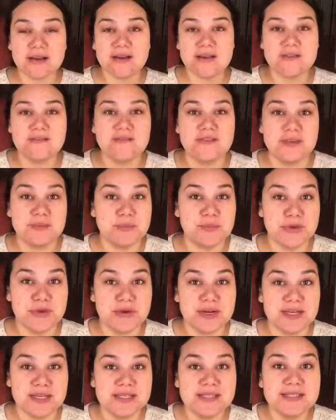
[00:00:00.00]
of
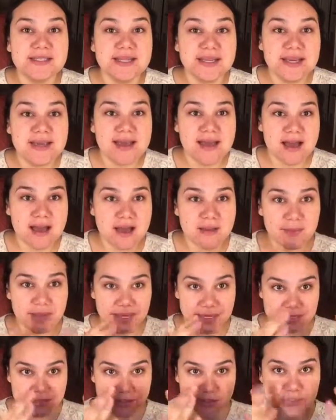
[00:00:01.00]
impurities,
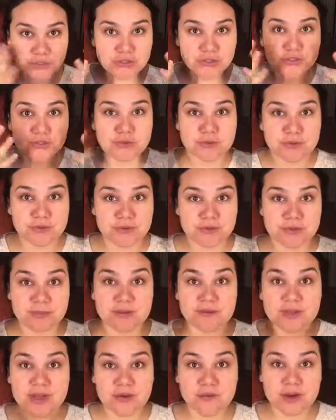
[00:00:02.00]
and it starts to remove some
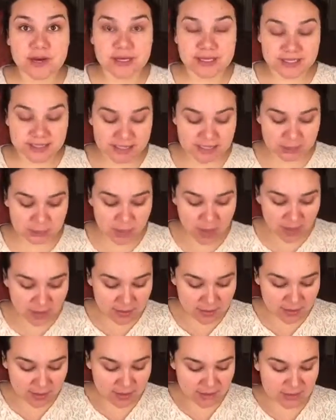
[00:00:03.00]
of that redness as well.
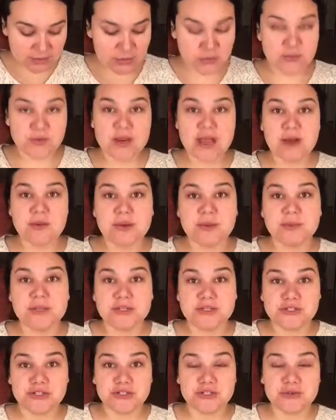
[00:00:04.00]
So now what I'm
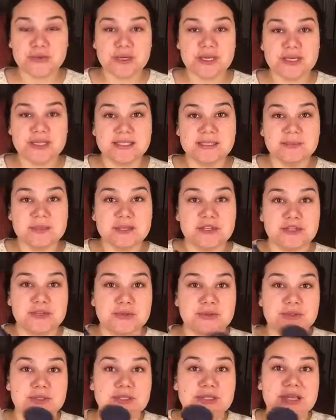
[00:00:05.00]
gonna do is I'm gonna
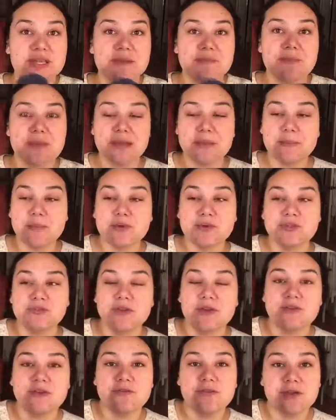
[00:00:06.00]
use my most
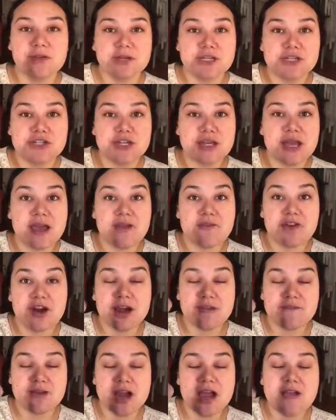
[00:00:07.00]
favorite foundation
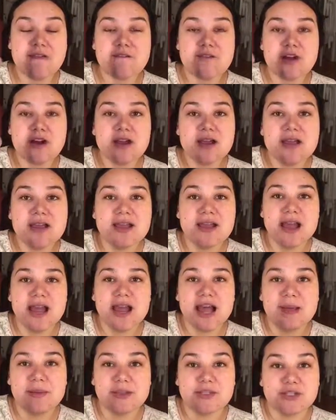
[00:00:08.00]
ever.
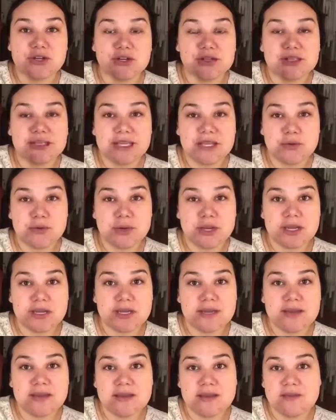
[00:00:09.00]
It's our
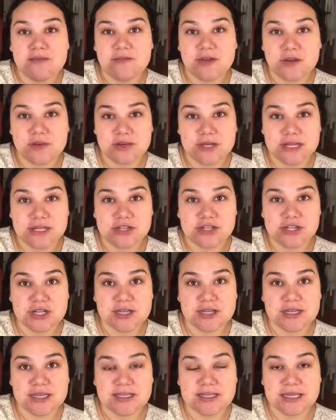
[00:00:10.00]
liquid
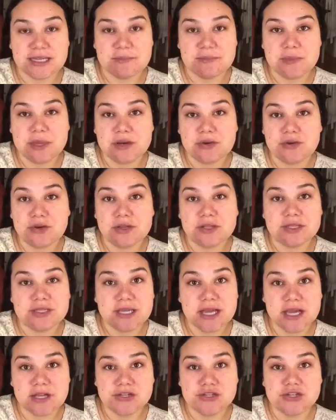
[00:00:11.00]
foundation. It's a mineral
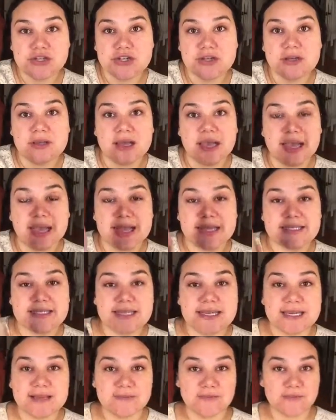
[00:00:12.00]
touch, and
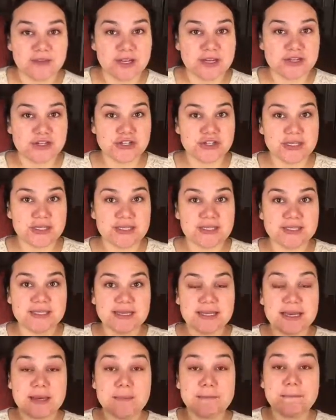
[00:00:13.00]
it finishes
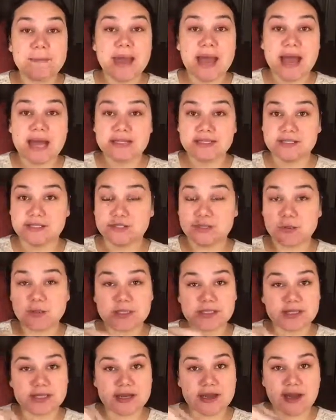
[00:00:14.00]
in matte, so
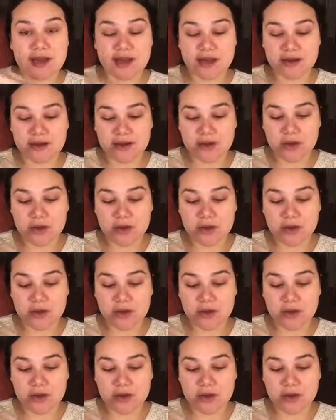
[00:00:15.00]
it's not